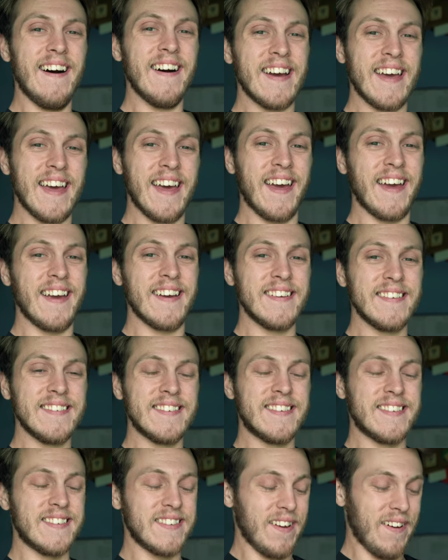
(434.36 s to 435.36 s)
okay,
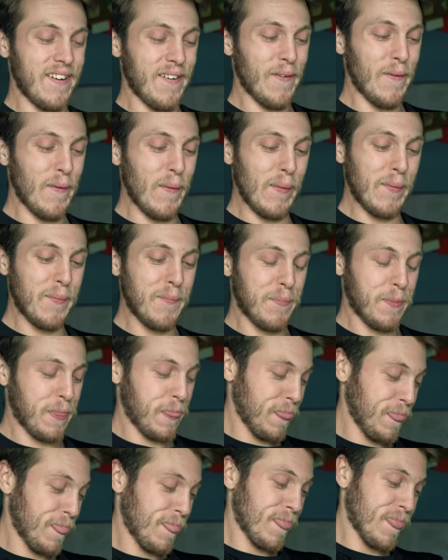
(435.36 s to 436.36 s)
so
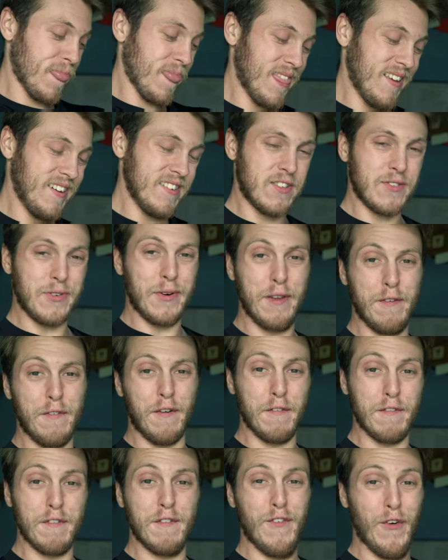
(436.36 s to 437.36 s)
it's
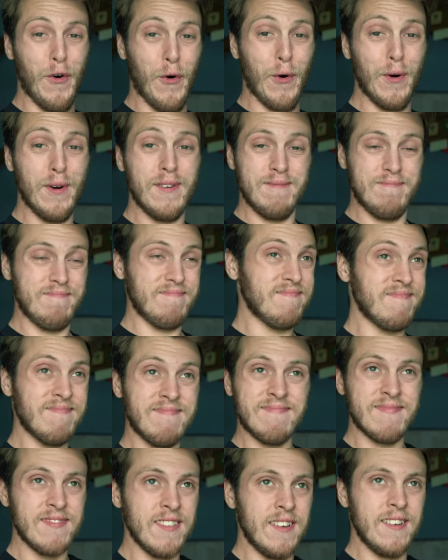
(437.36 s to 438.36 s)
25 to 4.
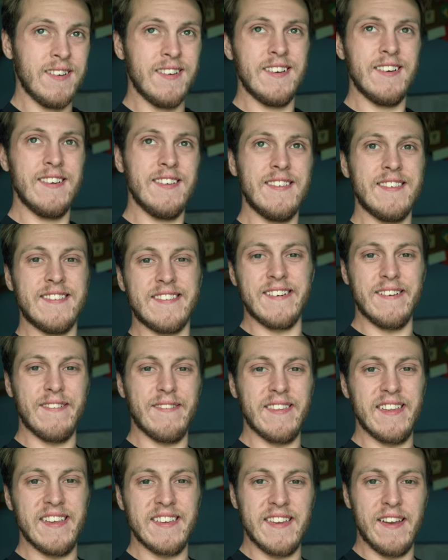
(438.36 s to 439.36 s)

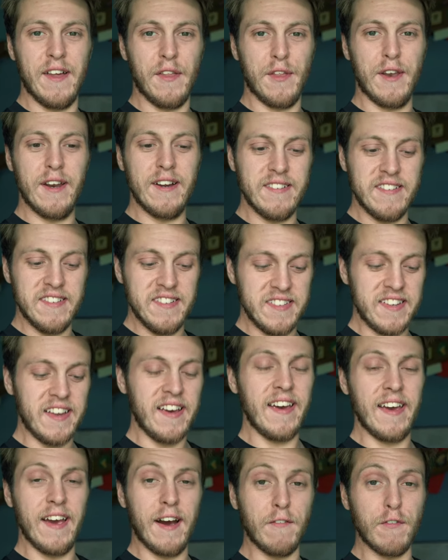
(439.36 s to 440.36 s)
So there's nothing else to
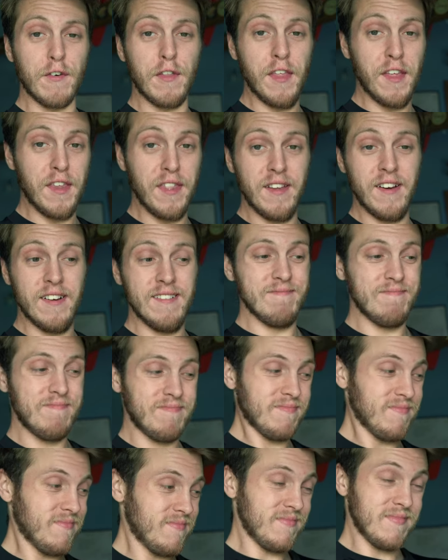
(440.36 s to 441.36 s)
say other than that
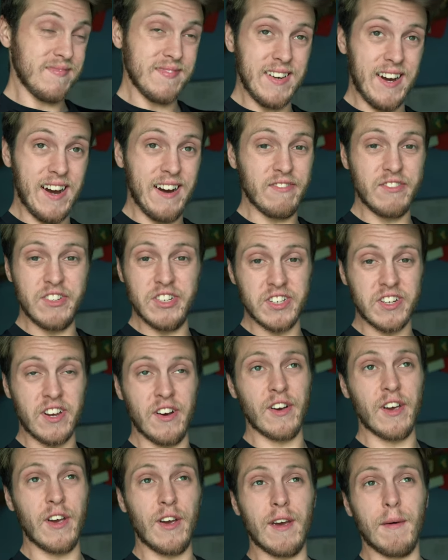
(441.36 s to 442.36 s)
I've just got
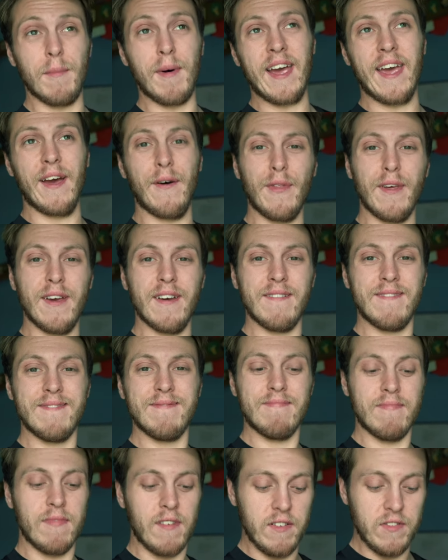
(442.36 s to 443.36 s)
to go get back out there.
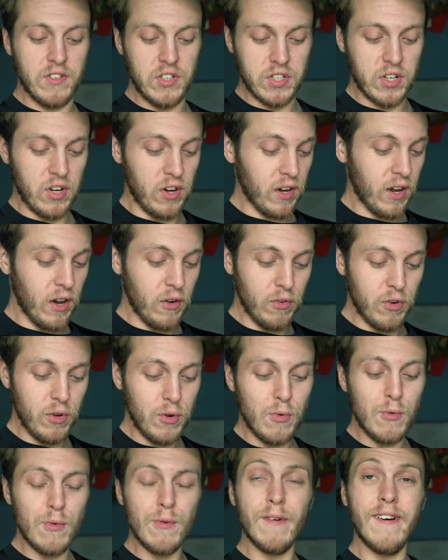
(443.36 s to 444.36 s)
I've just got to go
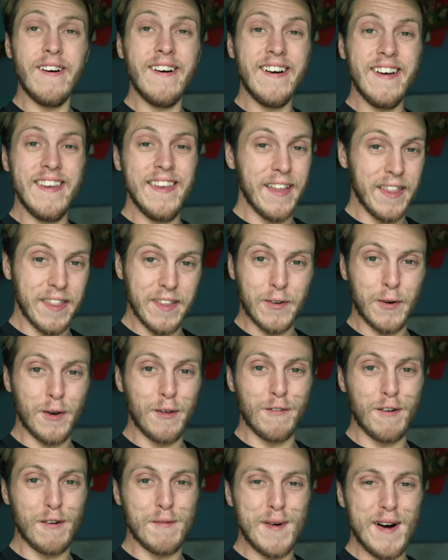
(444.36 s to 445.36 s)
do another
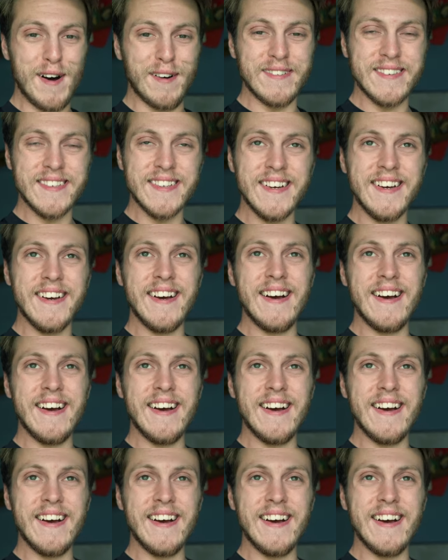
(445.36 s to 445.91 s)
25 miles.